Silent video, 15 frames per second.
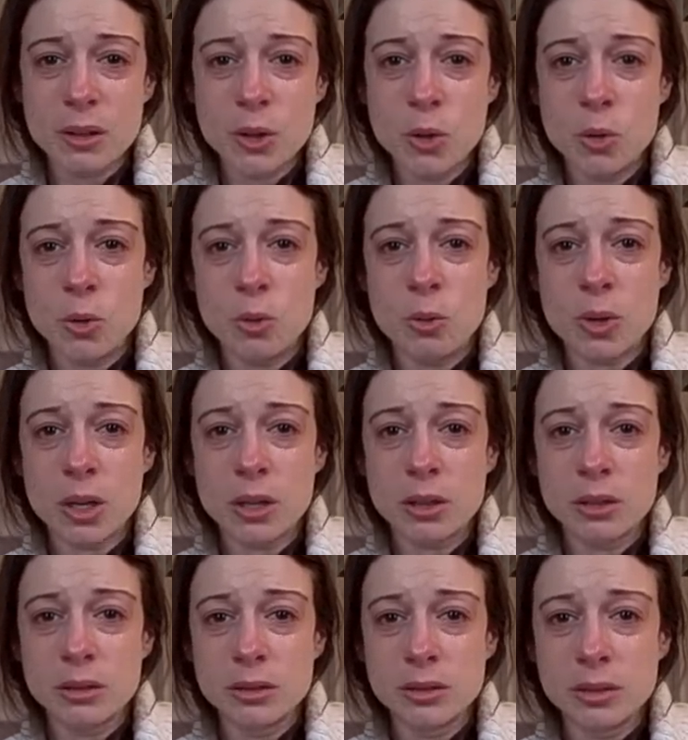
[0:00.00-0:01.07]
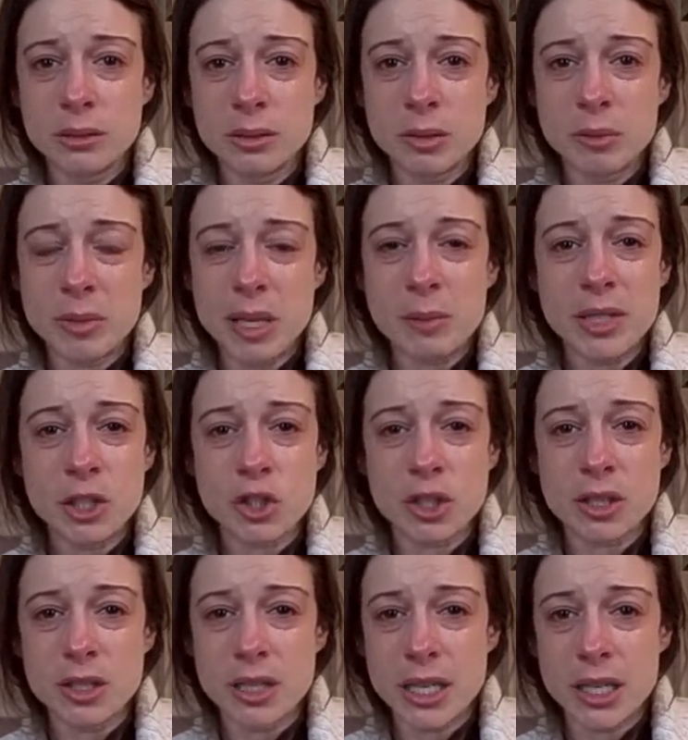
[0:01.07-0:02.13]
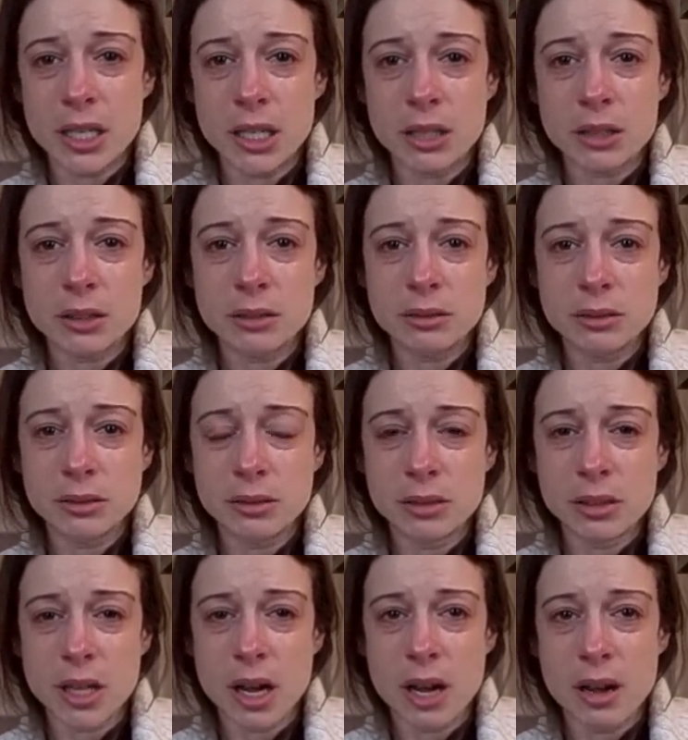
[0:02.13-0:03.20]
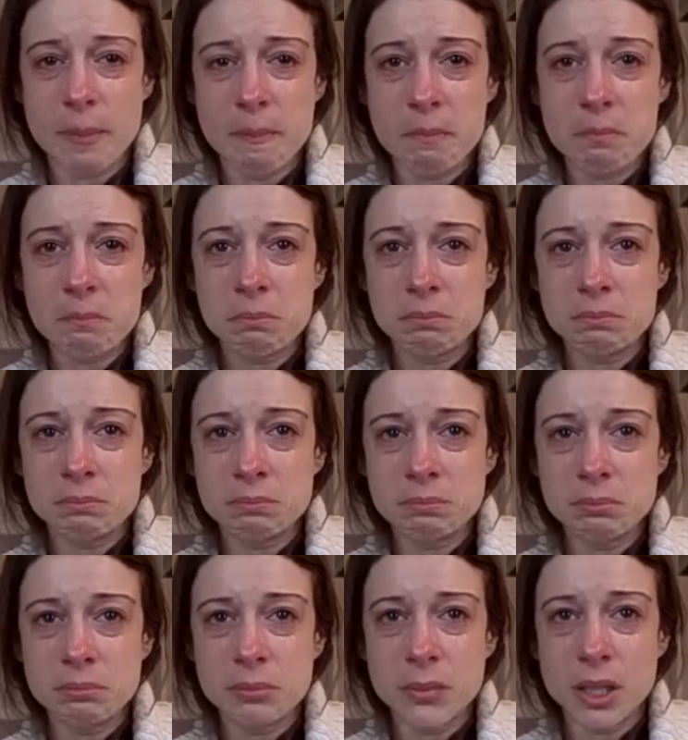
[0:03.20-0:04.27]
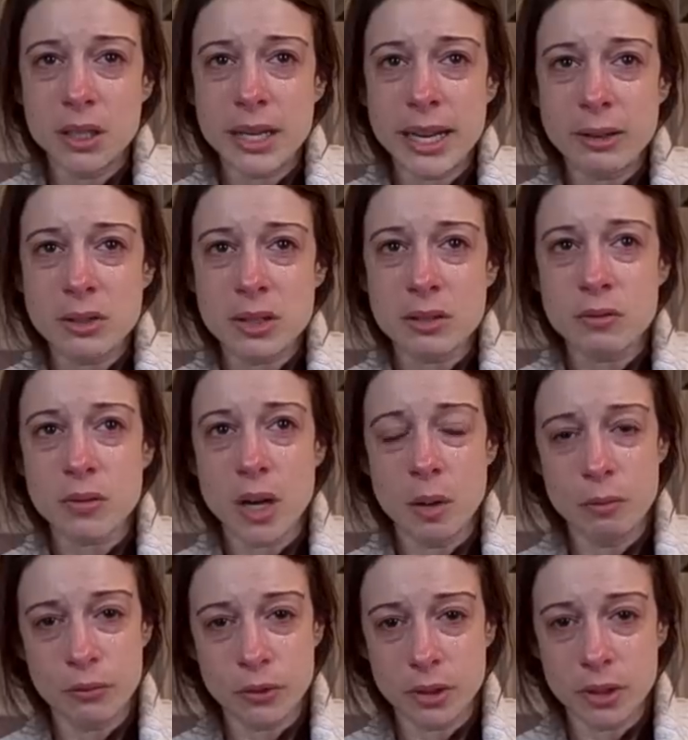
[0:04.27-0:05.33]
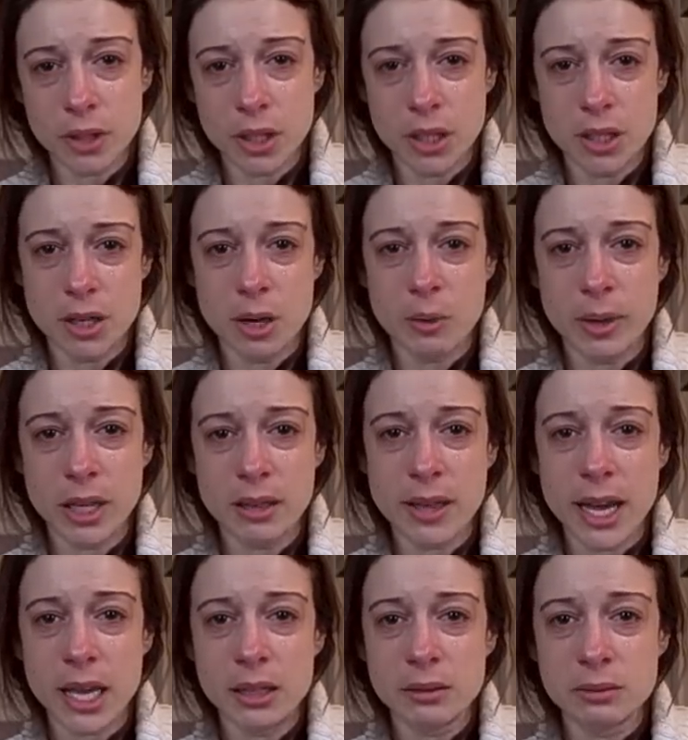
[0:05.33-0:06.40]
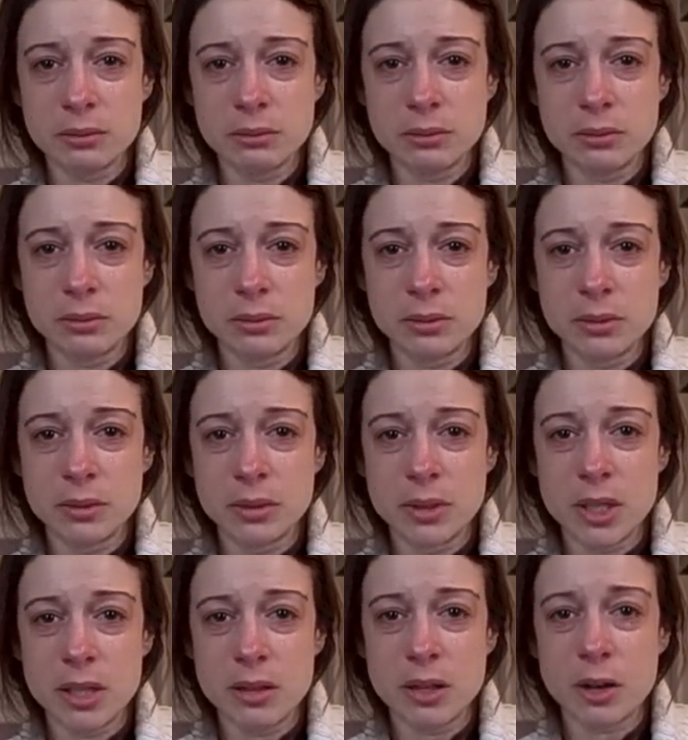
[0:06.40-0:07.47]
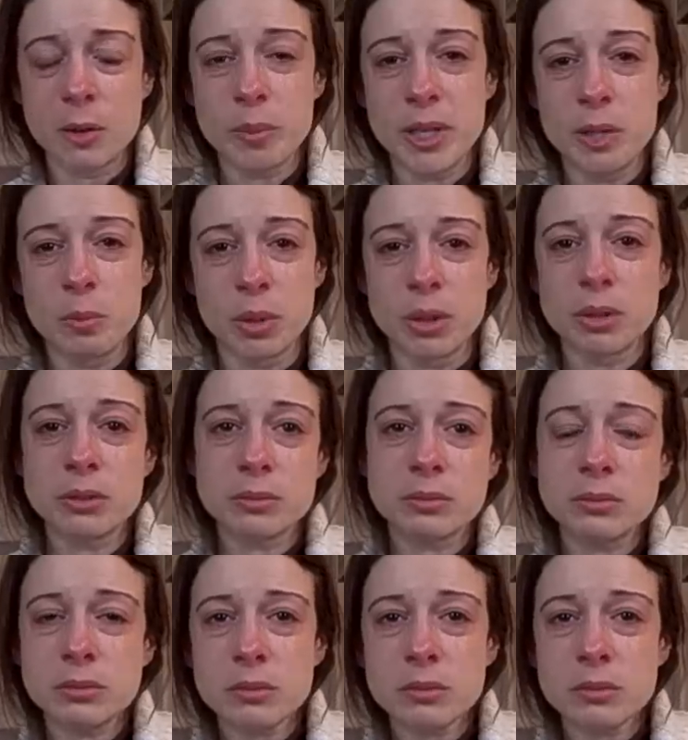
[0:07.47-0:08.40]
who maybe just need an ounce of comfort in knowing that there are people